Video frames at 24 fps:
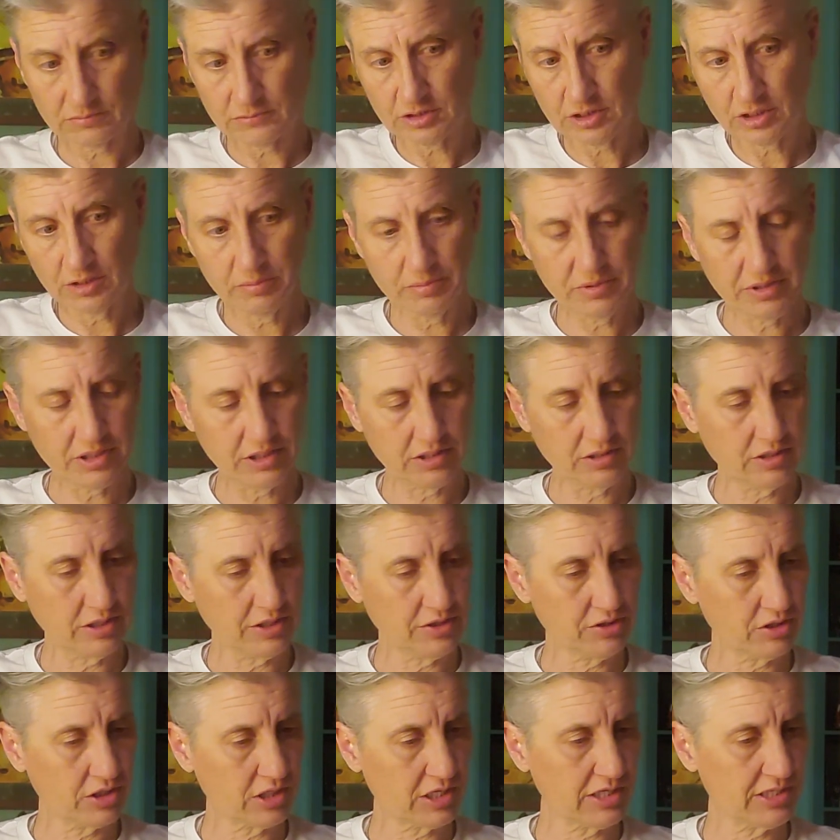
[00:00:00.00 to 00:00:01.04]
Could be
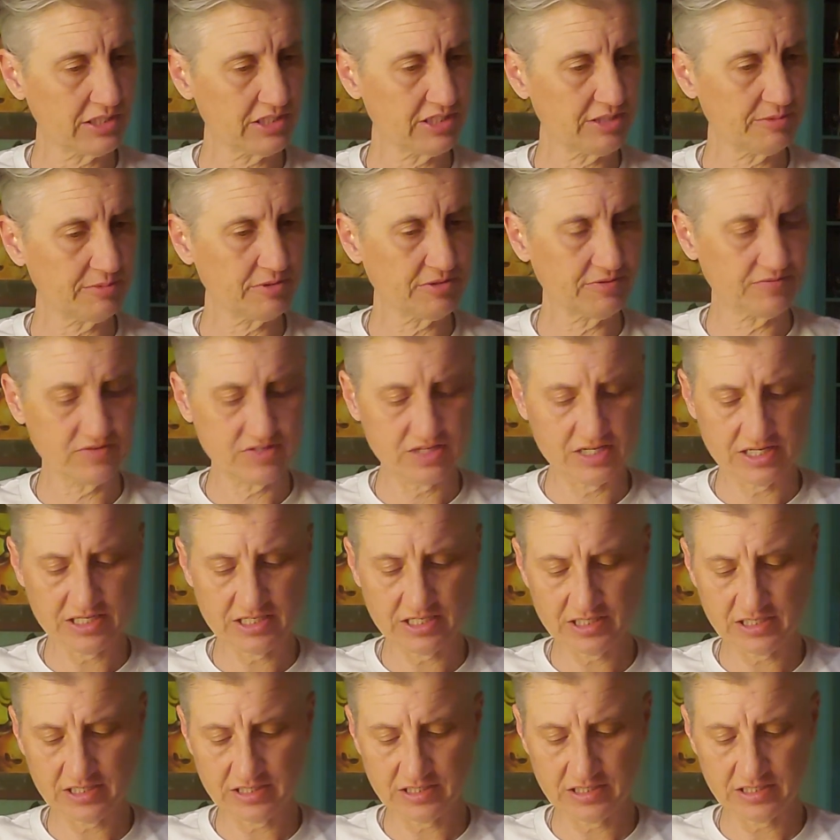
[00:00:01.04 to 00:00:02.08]
another concept of
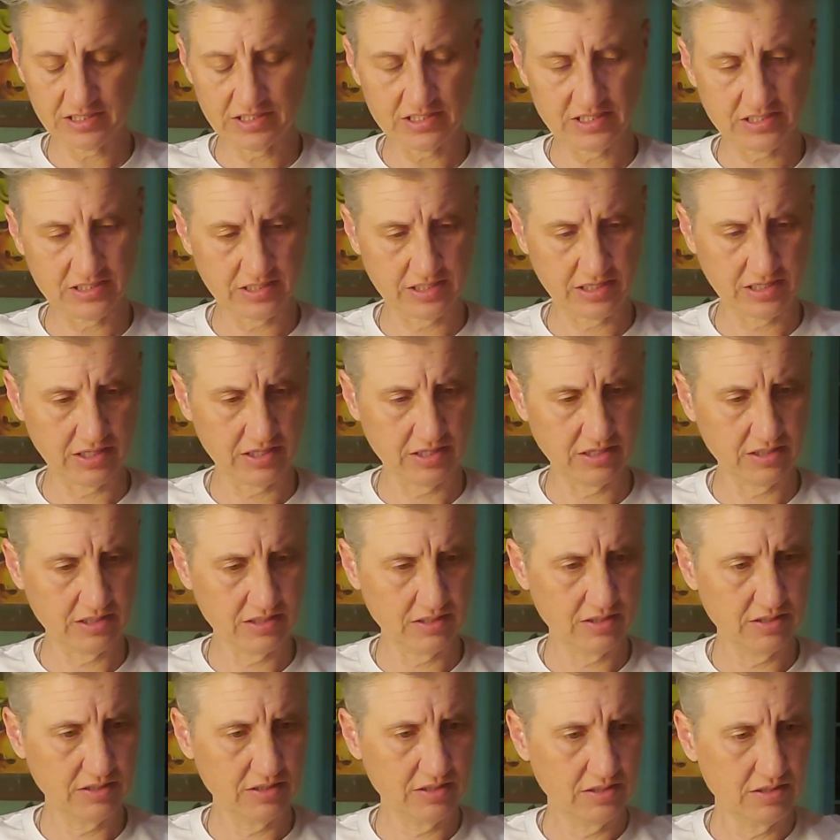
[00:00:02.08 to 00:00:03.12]
justice. Let's see.
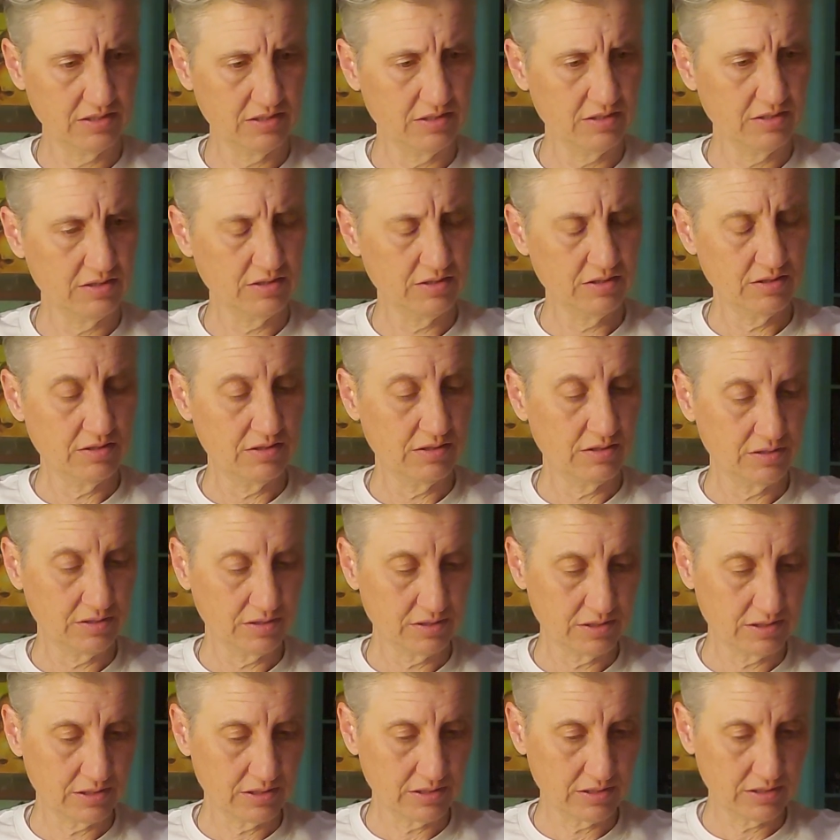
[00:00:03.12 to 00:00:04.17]

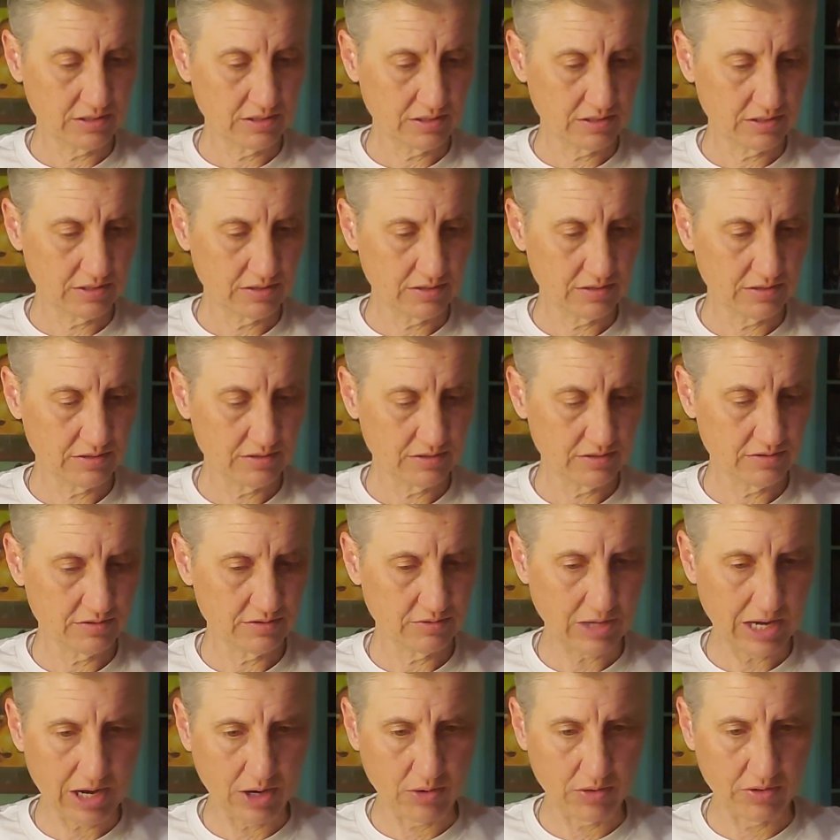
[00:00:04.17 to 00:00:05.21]

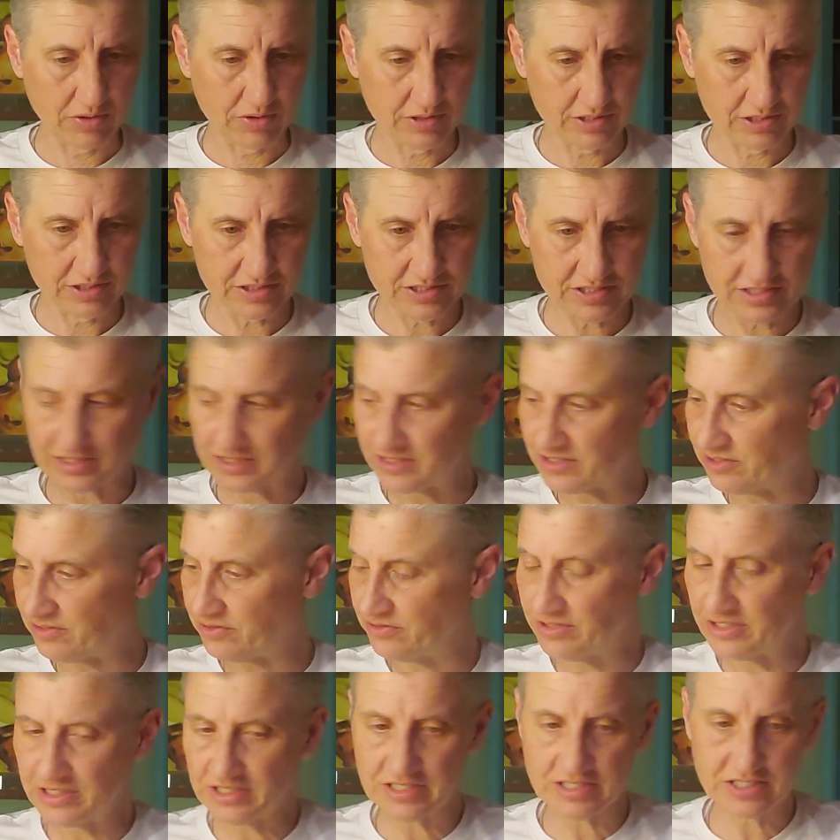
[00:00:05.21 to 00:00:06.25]
Wow.
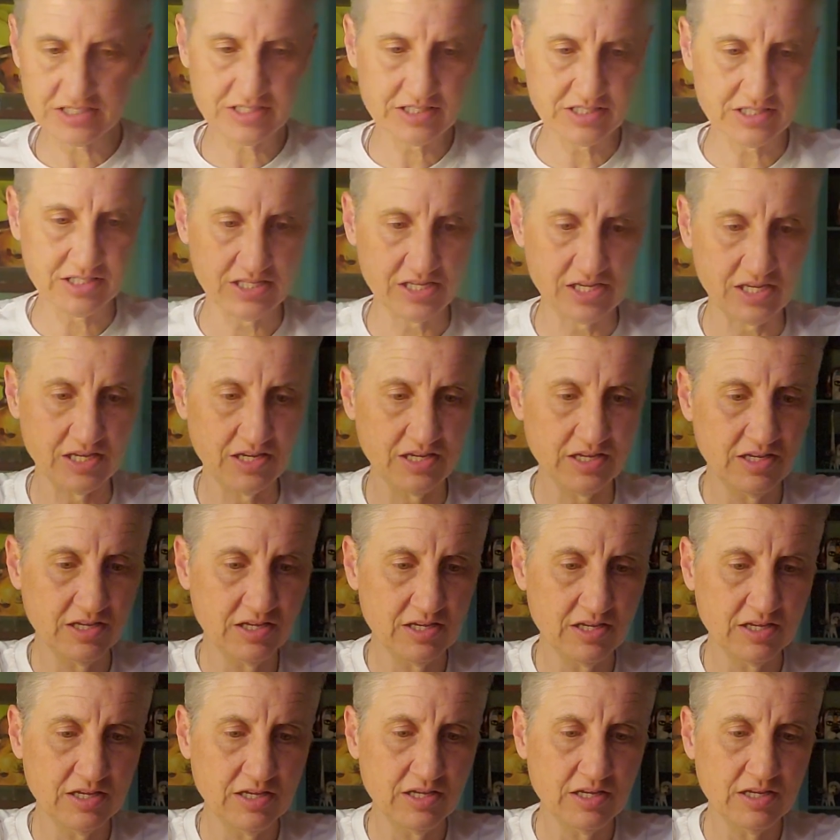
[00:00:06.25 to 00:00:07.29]
So this is the
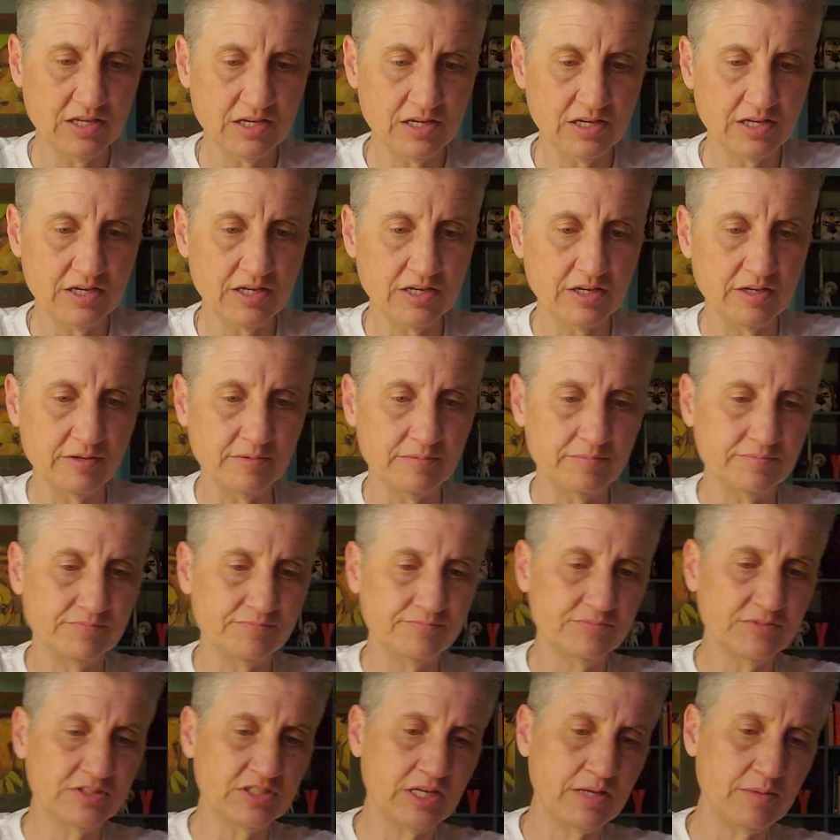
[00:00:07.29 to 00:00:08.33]

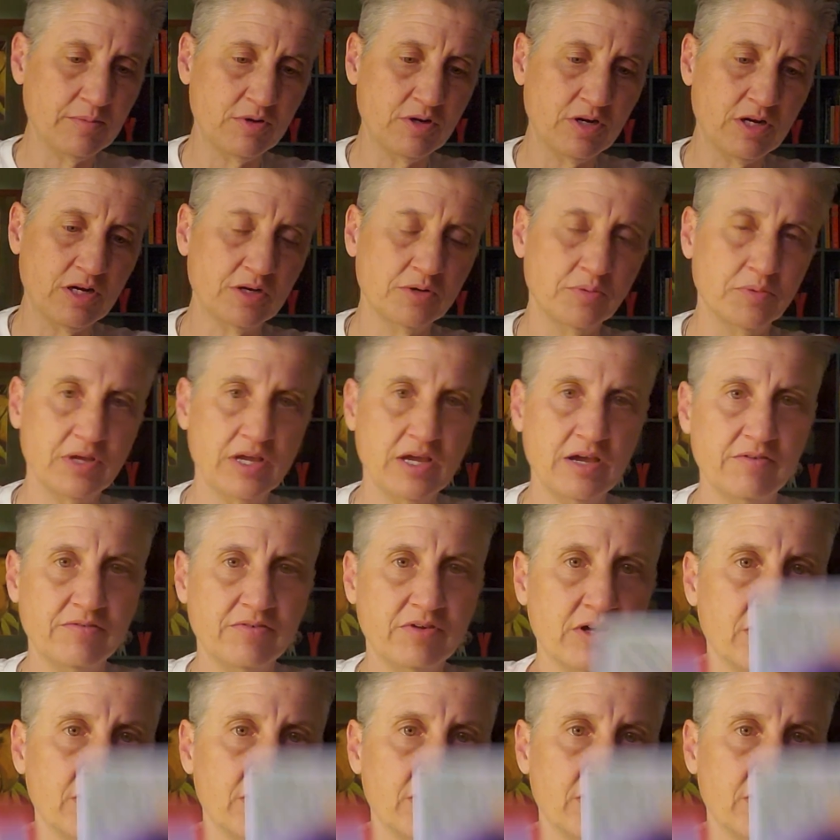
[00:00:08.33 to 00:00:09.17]
same card we have